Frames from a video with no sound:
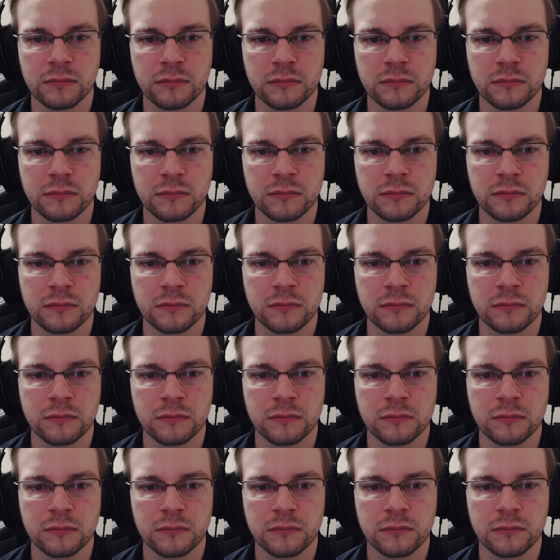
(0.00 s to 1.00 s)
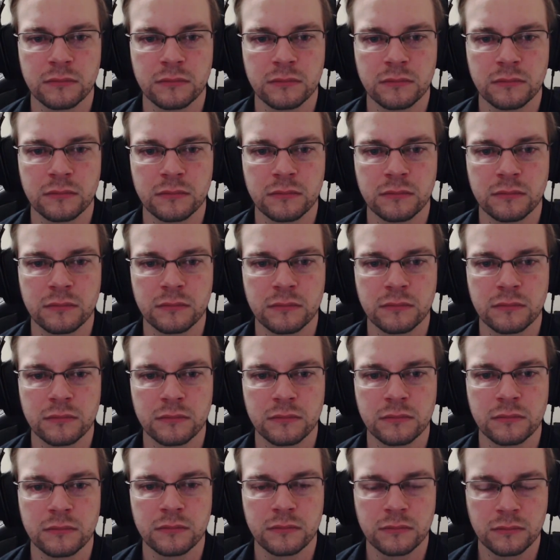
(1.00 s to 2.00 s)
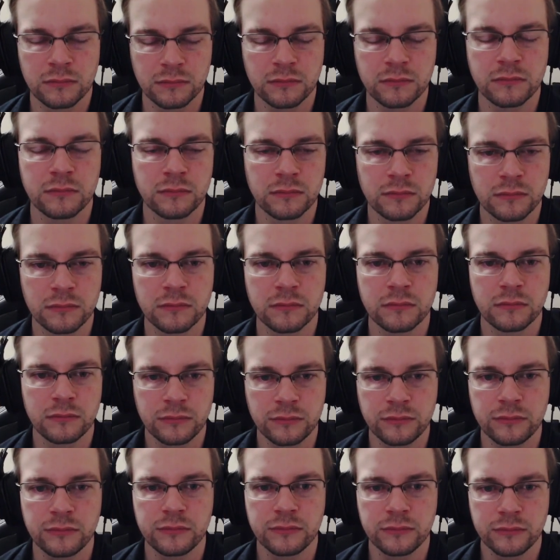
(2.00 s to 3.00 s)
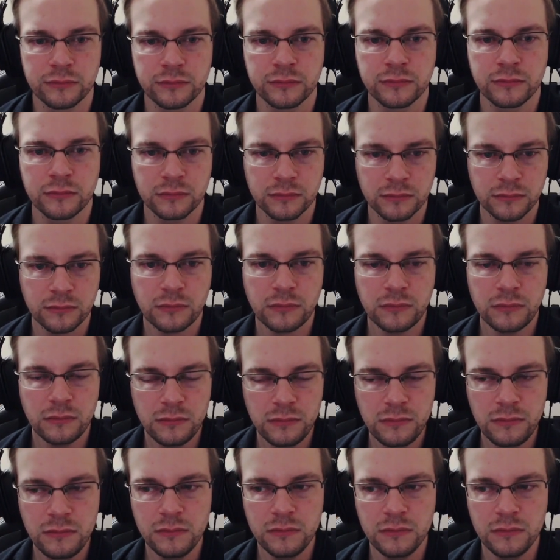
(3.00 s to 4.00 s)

(silent)